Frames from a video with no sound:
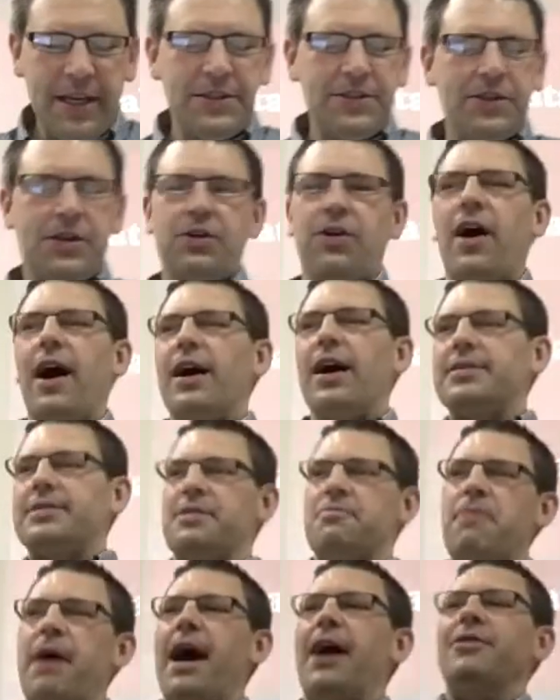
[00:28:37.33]
across
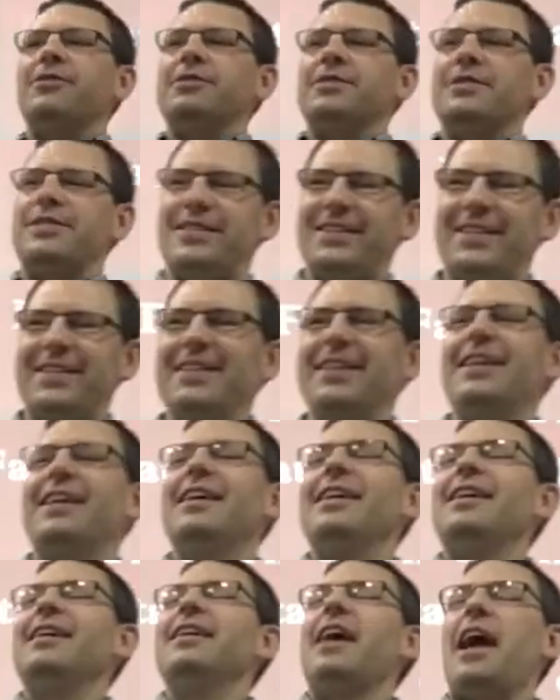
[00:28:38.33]
the mountains
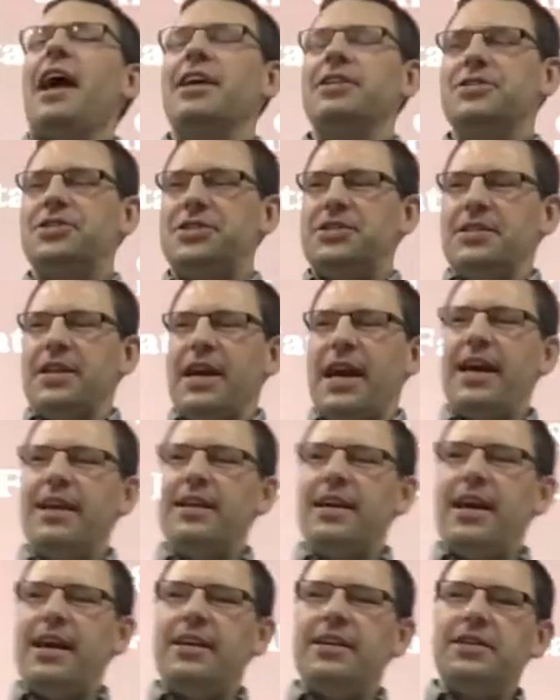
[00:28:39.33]
and,
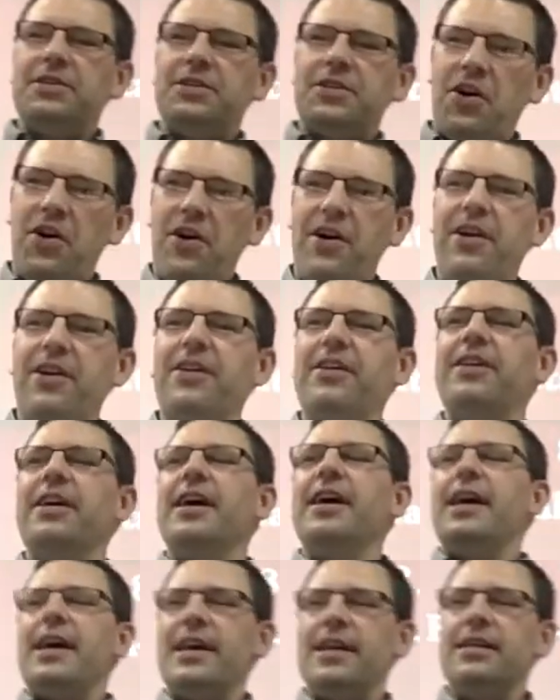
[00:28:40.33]
and, and is
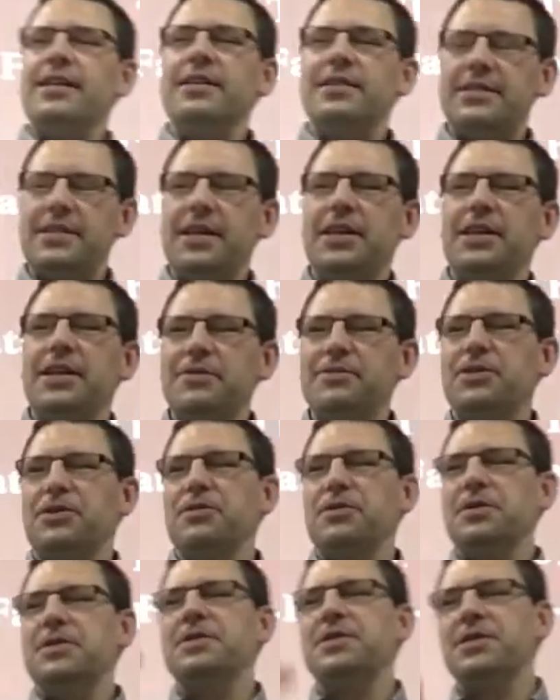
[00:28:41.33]
heard in the city of
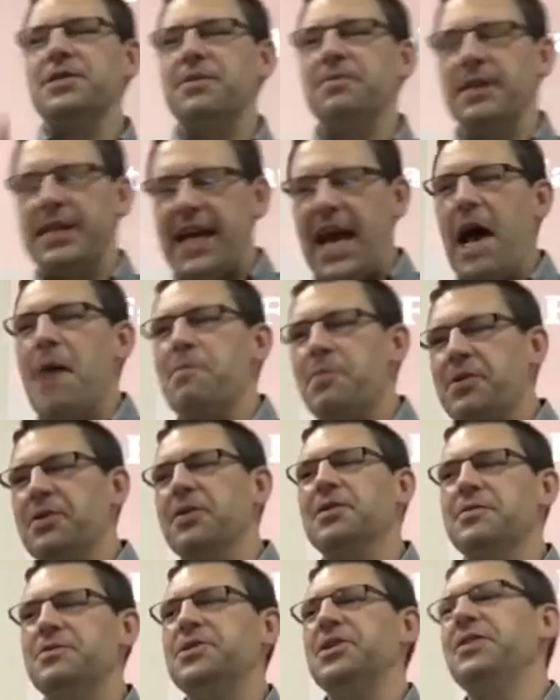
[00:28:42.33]
Jerusalem, the
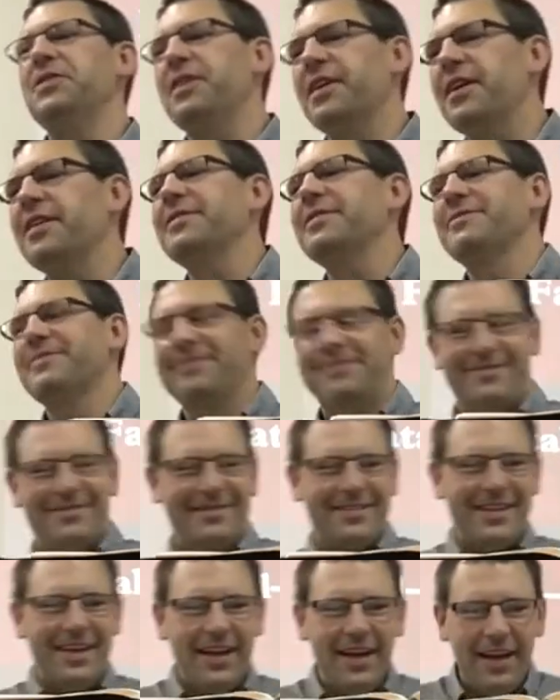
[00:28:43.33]
capital of Judah.
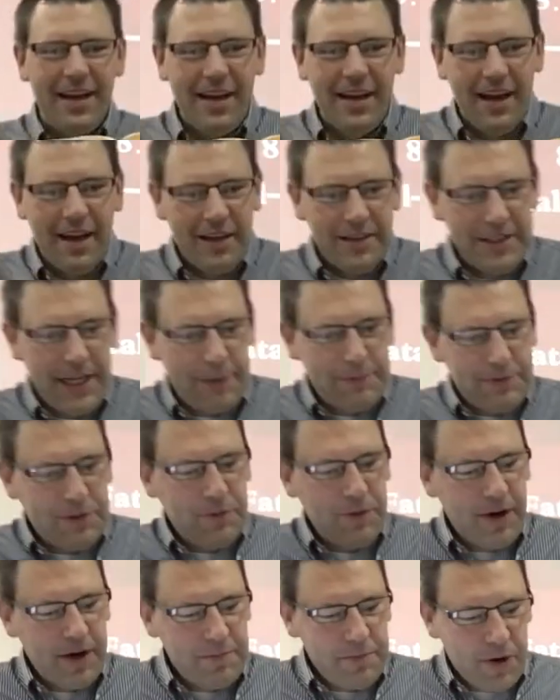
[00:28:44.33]
Chapter
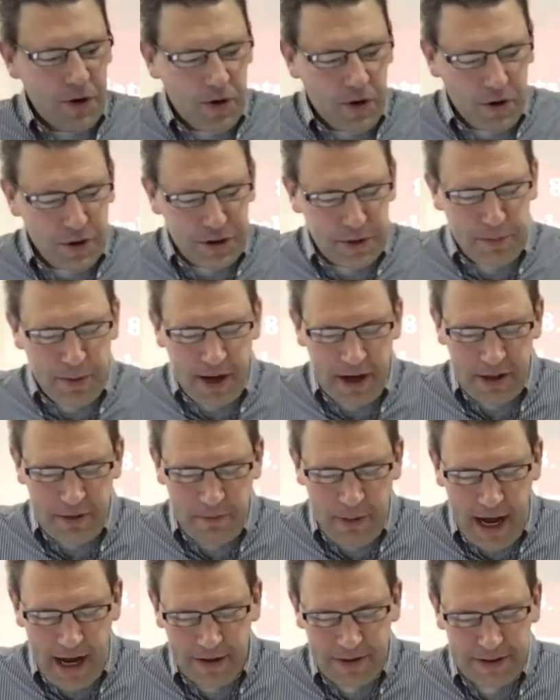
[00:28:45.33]
1 Behold, upon the
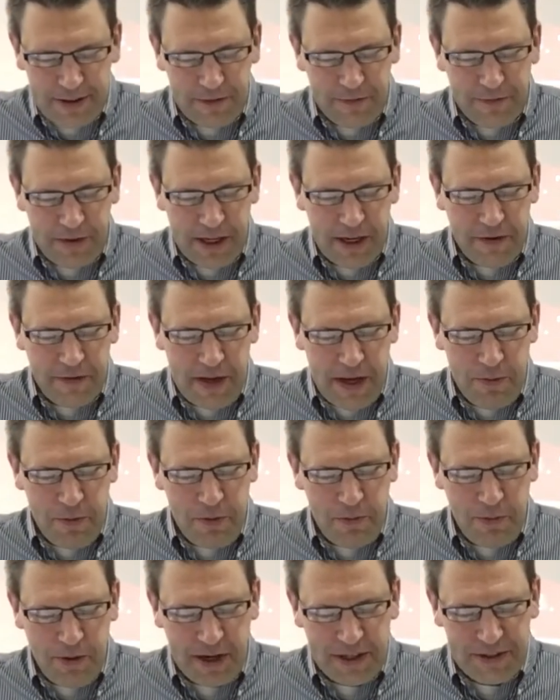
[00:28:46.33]
mountains the feet of him
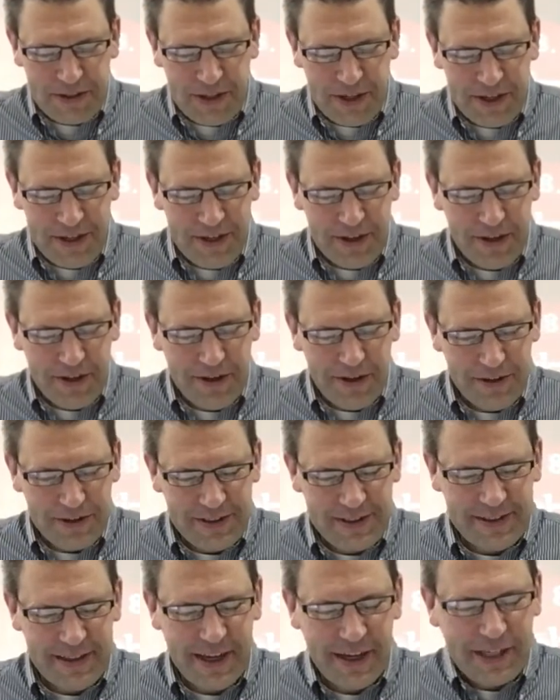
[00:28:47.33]
who brings good
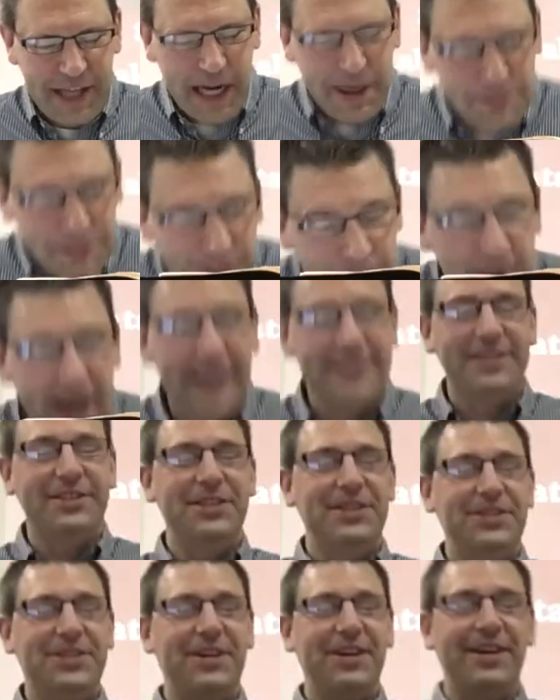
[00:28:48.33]
news. Here comes the
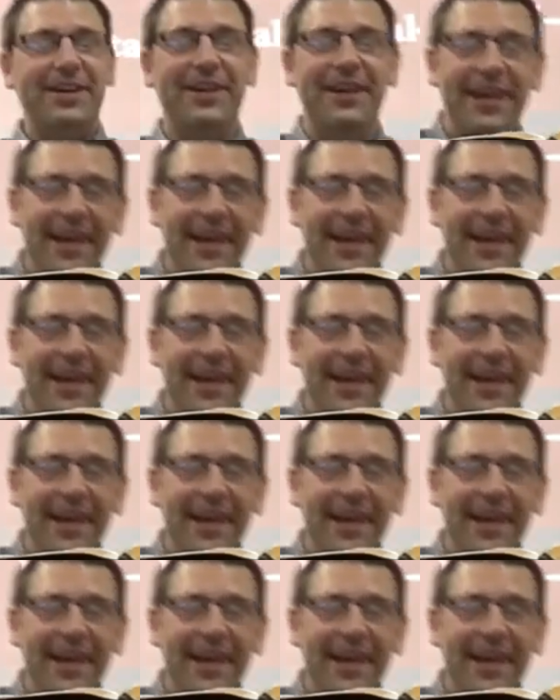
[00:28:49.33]
messenger.